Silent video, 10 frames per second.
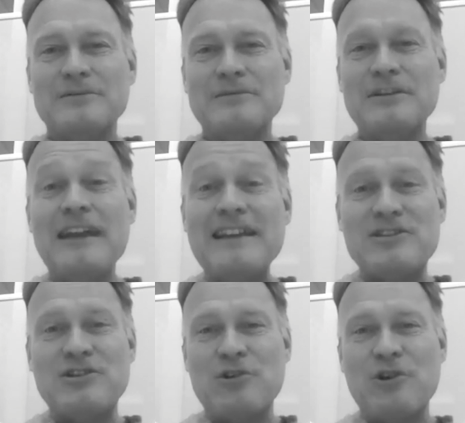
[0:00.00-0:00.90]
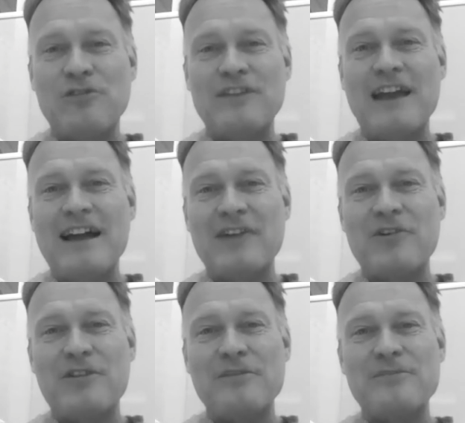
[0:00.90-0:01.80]
the nature of the
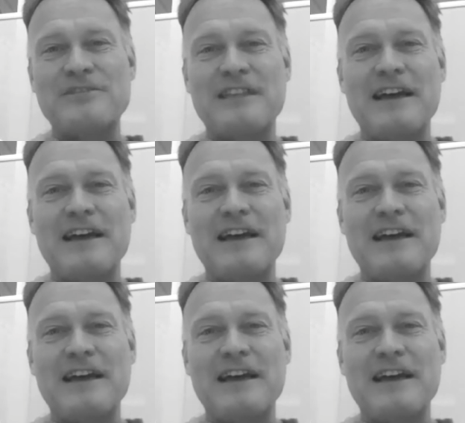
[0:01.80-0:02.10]
algorithms